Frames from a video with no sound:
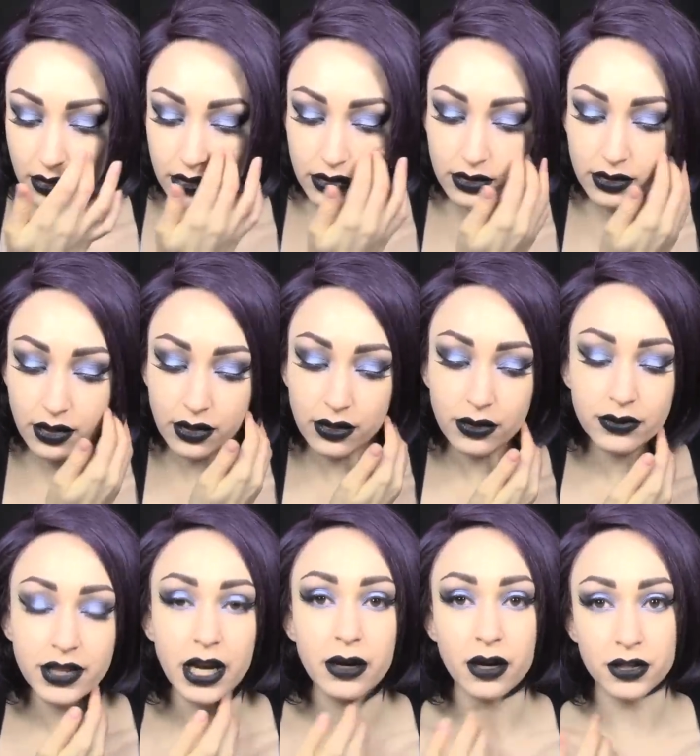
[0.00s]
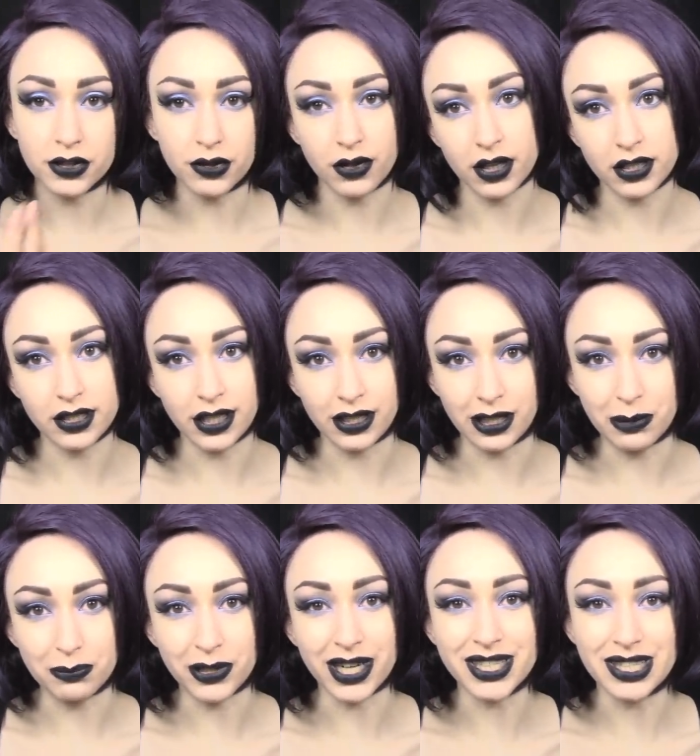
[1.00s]
so that also cuts down on the
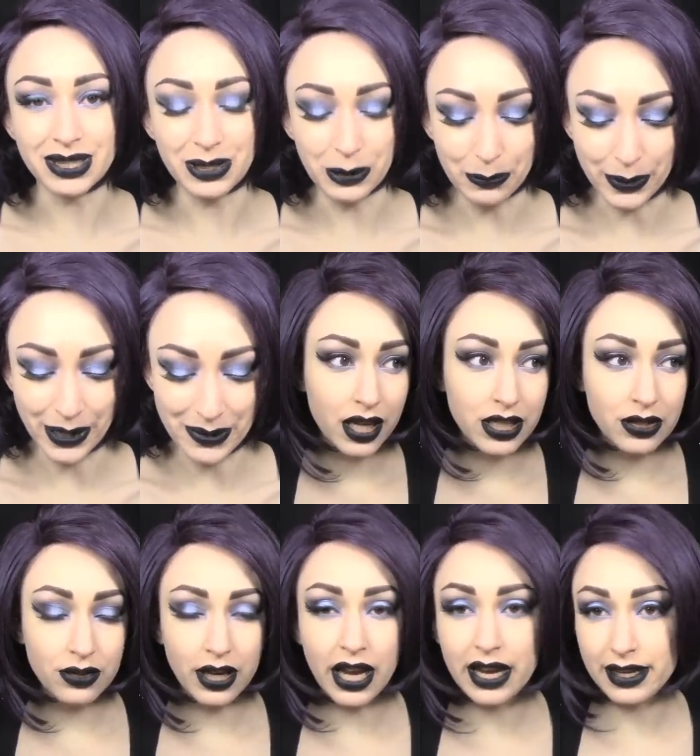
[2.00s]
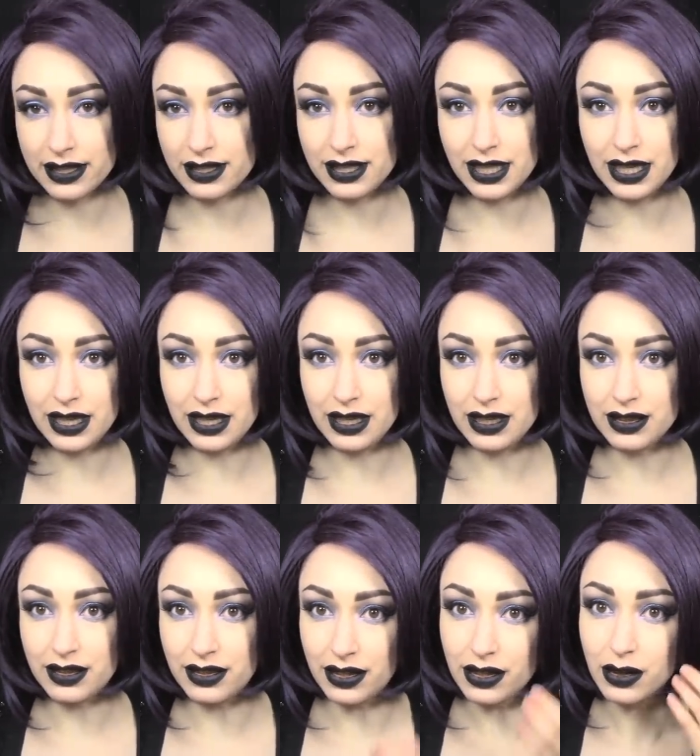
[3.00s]
price a little bit. You can't see
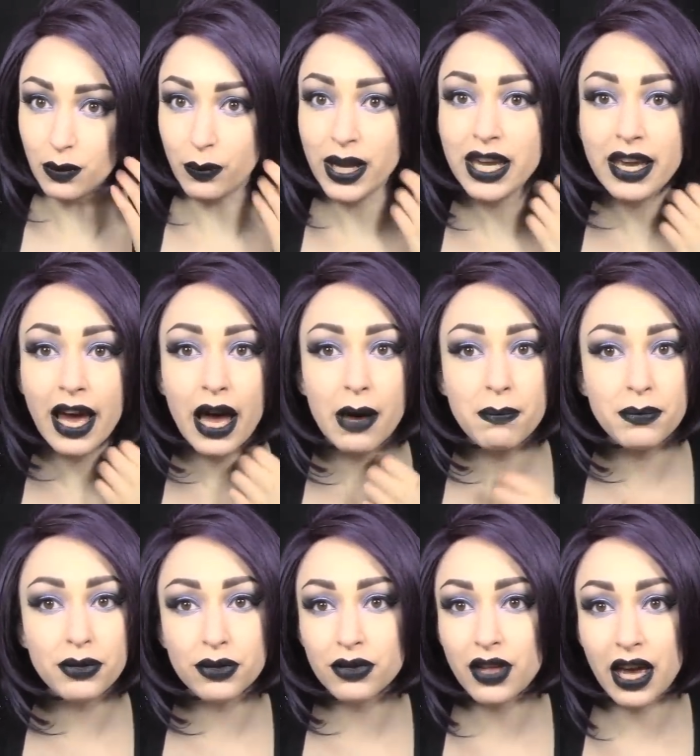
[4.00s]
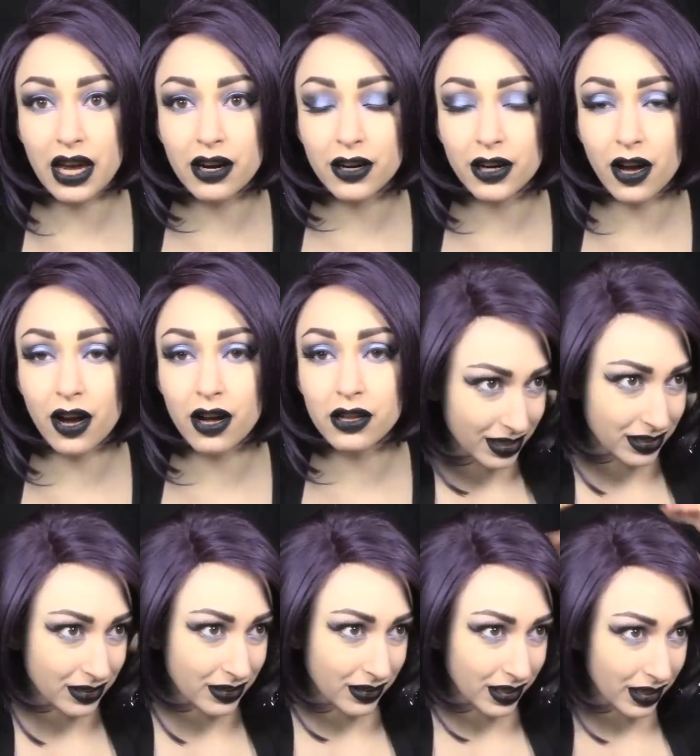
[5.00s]
the wig cap through the hair at all.
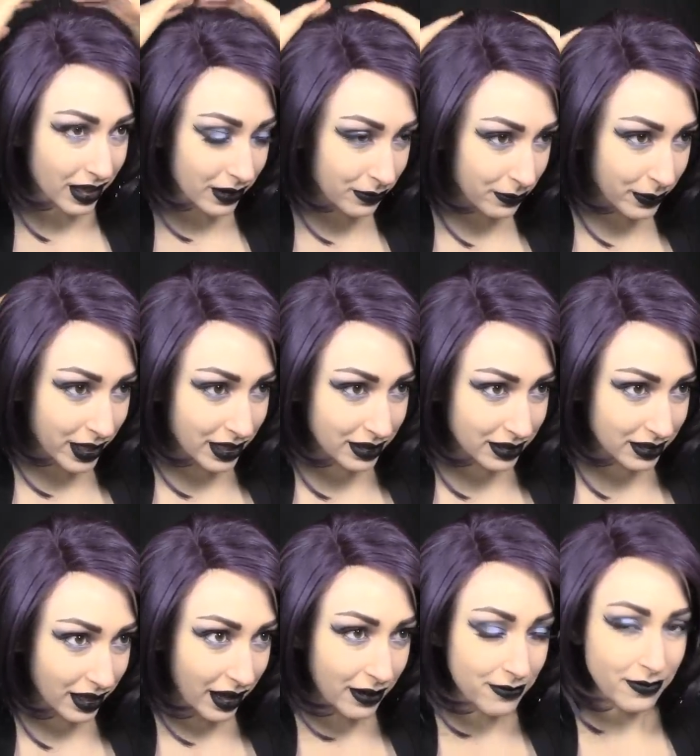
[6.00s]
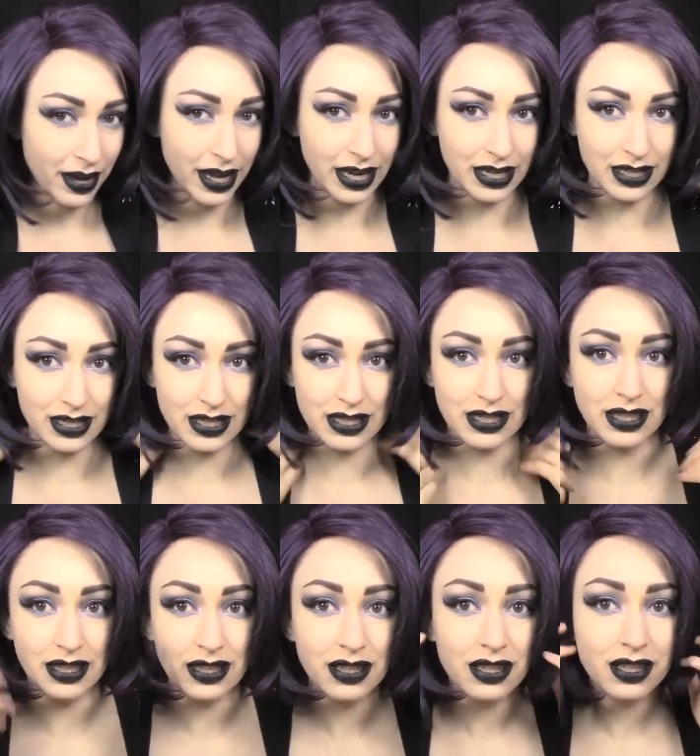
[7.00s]
No, a lot of wigs I find
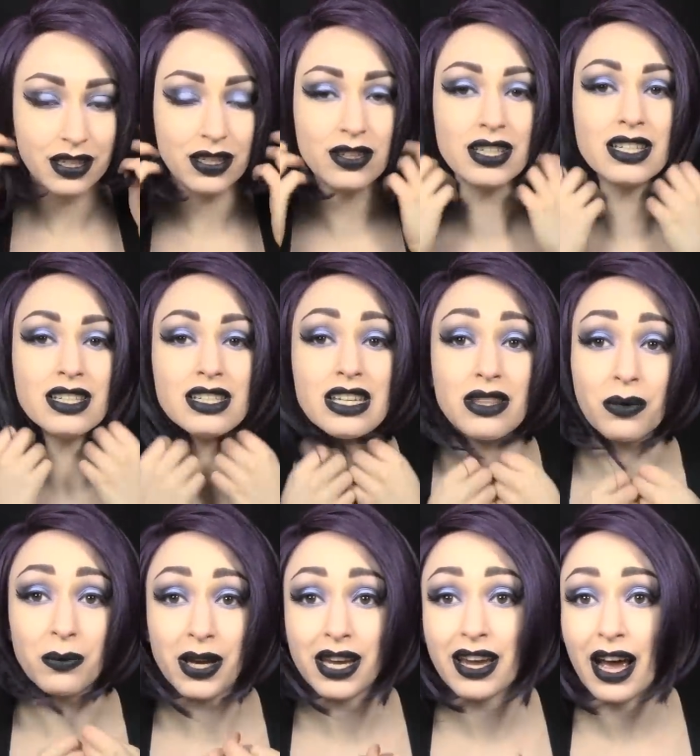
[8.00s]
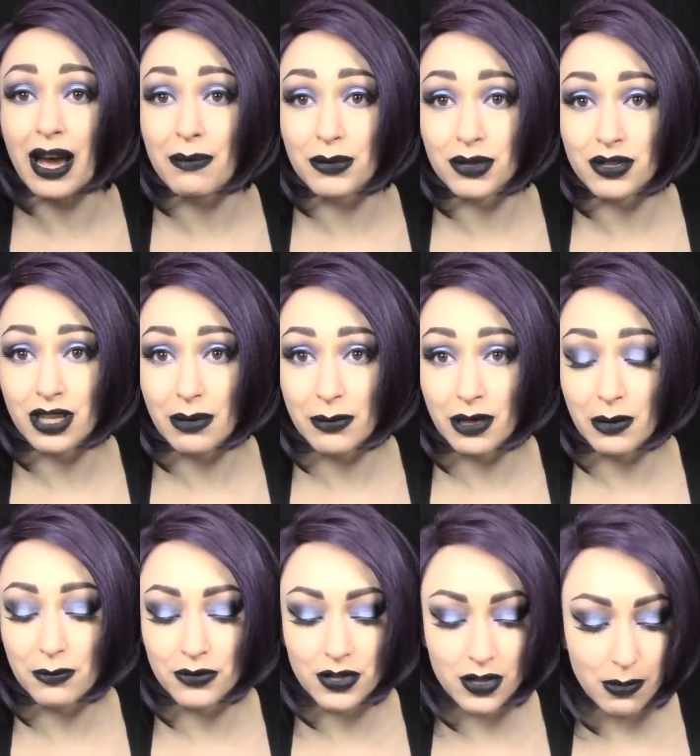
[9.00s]
you can see the wig cap through some of
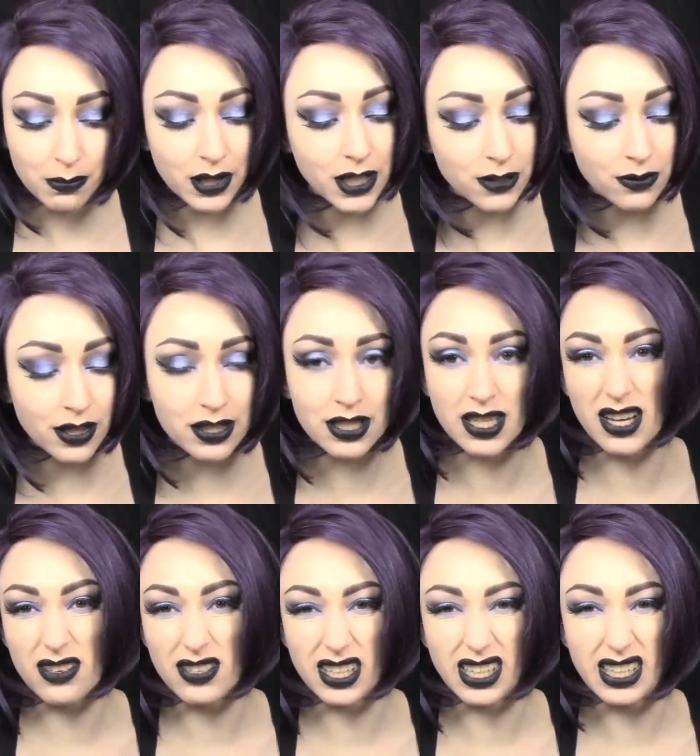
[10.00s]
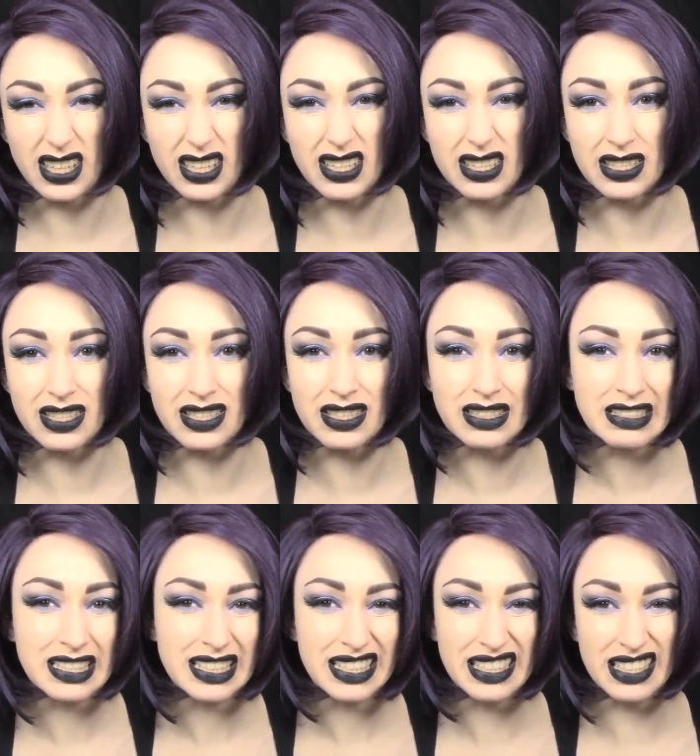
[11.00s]
them for some lace fronts, and that really is,
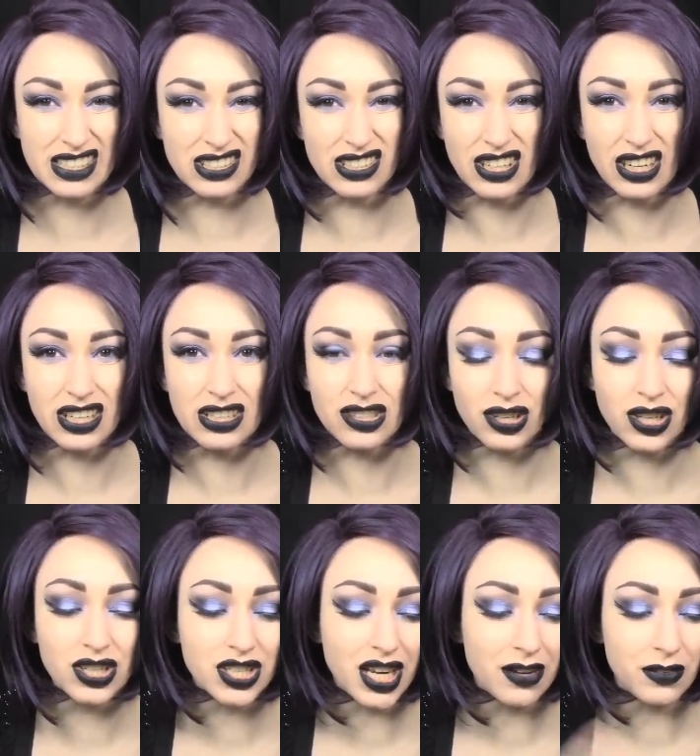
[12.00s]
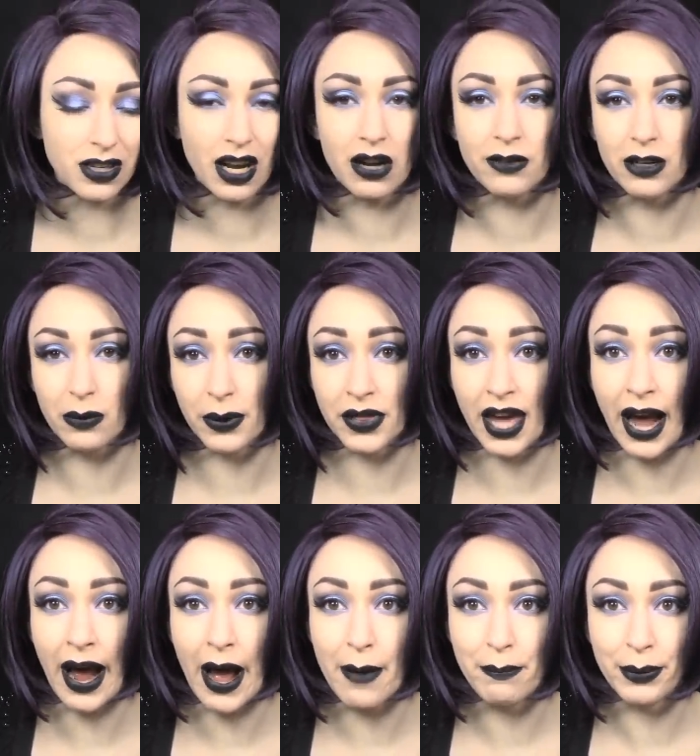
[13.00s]
it doesn't look good, so I usually have to cover it with a
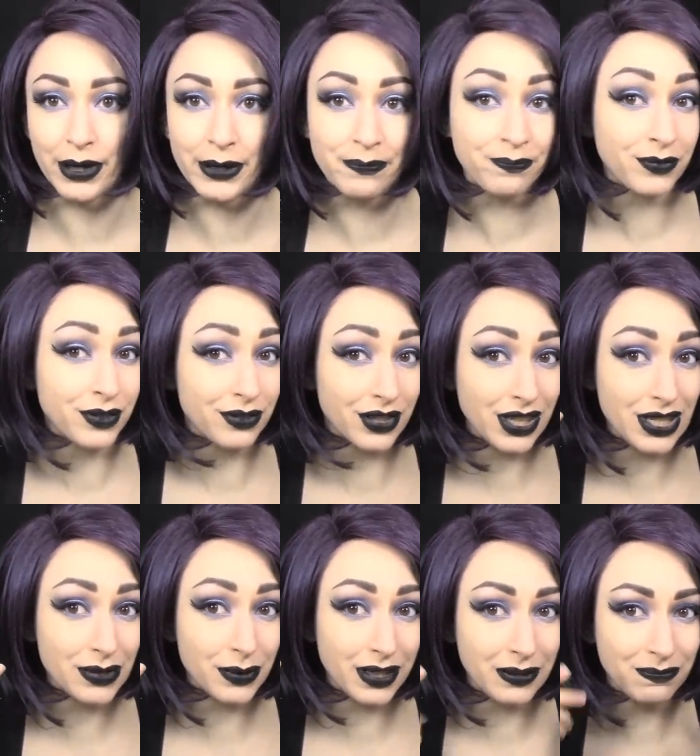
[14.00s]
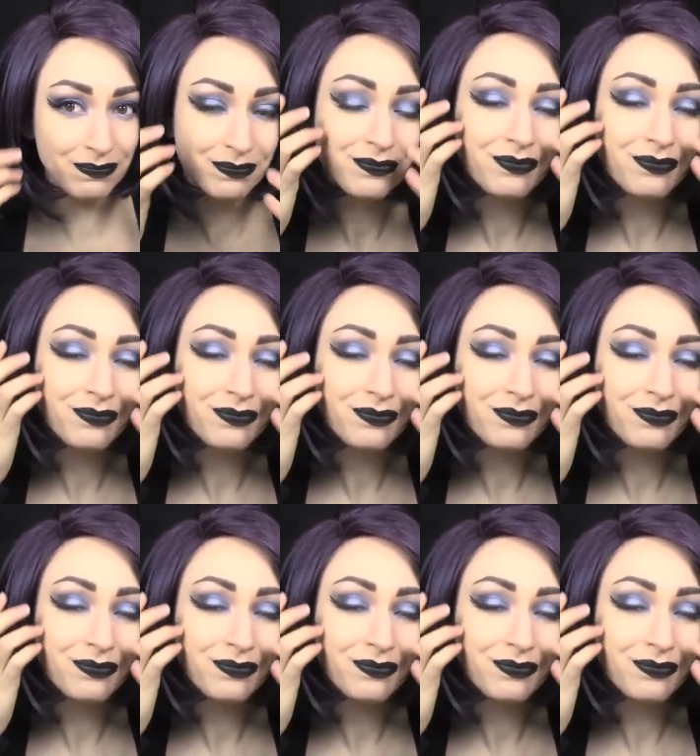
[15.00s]
hat, but for this one,